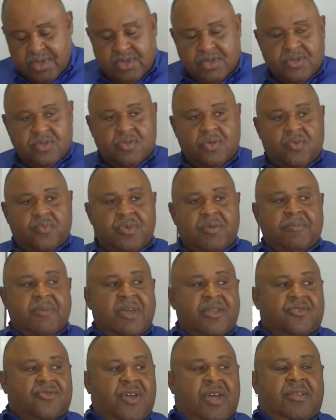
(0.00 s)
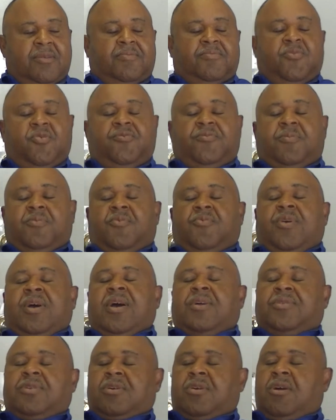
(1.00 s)
You know, we may try to move him
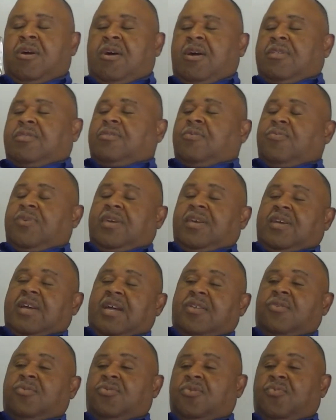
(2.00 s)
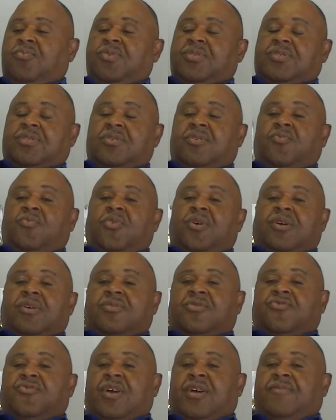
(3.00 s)
around the guard. Heck, I don't know. We're still
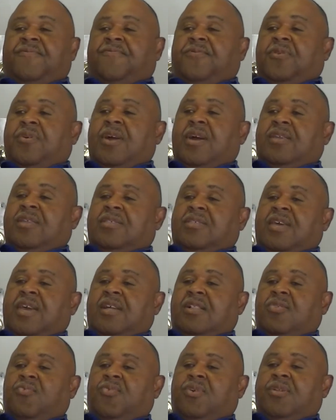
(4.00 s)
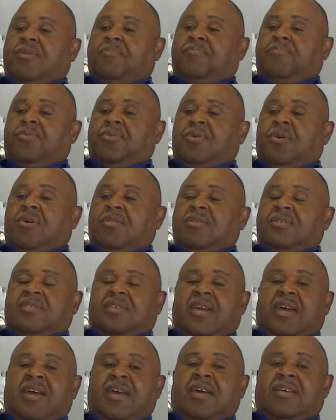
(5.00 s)
working to try to figure out exactly where to put all these
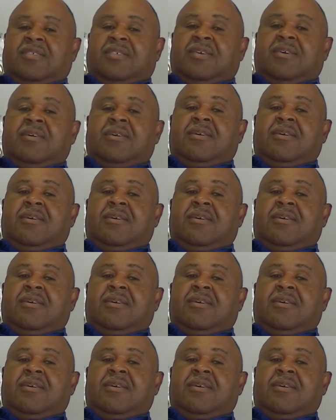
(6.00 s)
guys.